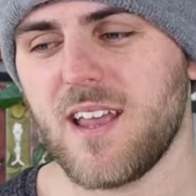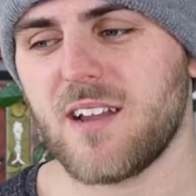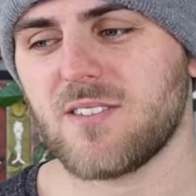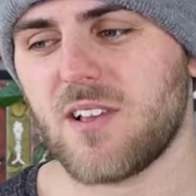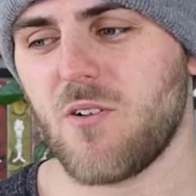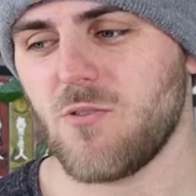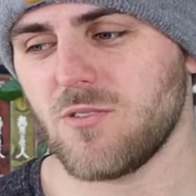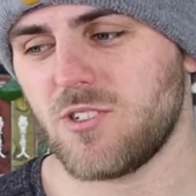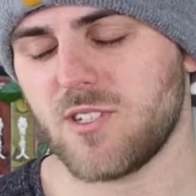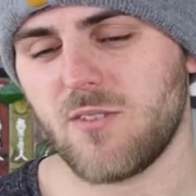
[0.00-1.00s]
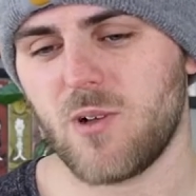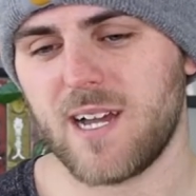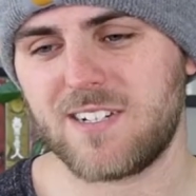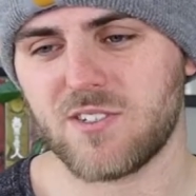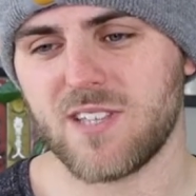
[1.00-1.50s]
And I was like, holy shit, well,
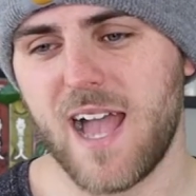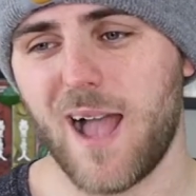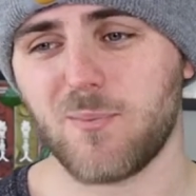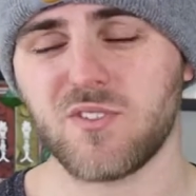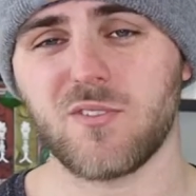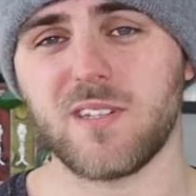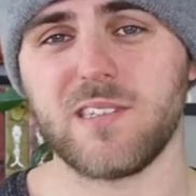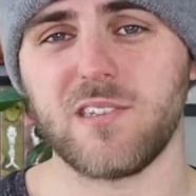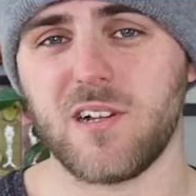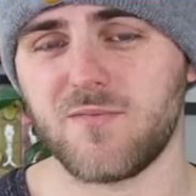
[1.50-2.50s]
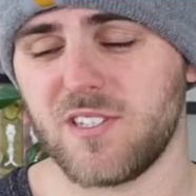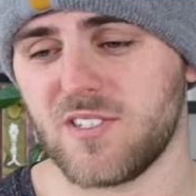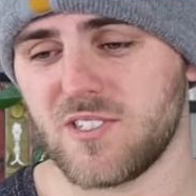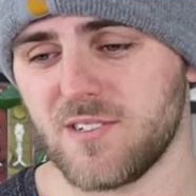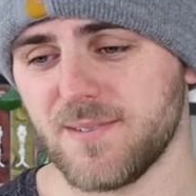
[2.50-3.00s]
I just absolutely loved
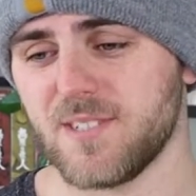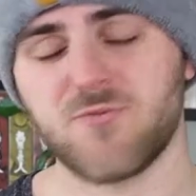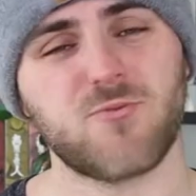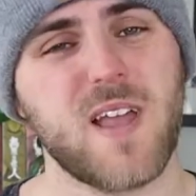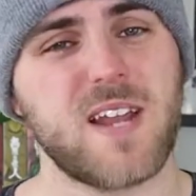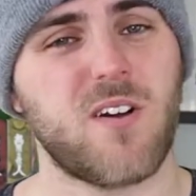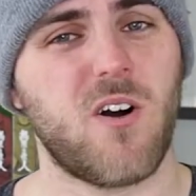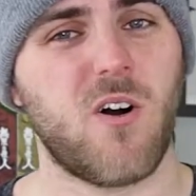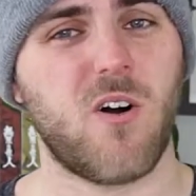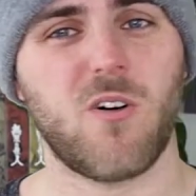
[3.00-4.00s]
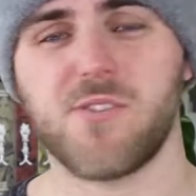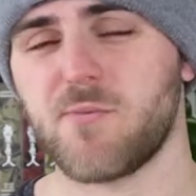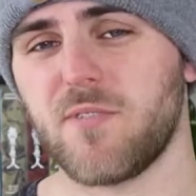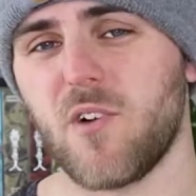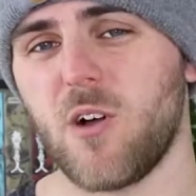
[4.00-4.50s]
this series. Read all
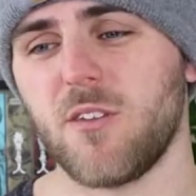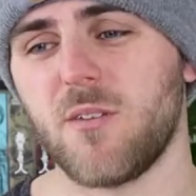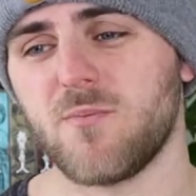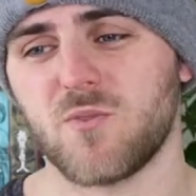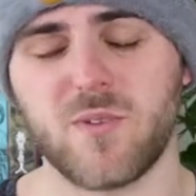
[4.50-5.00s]
3 volumes